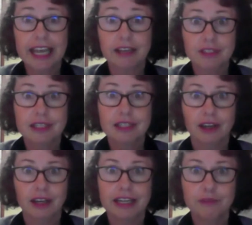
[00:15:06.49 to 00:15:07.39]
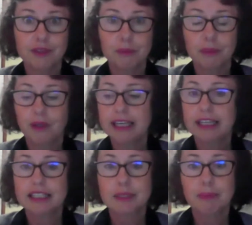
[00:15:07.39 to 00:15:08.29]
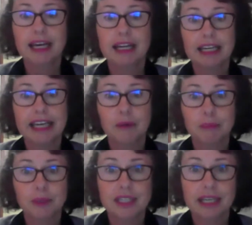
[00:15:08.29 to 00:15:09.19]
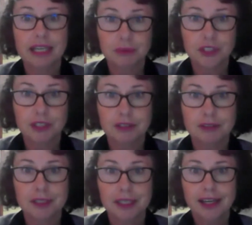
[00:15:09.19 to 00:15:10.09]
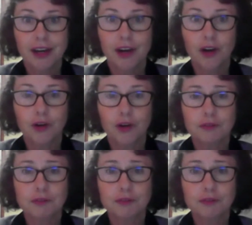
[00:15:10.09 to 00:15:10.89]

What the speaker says: outside of the body, it's partly our perception of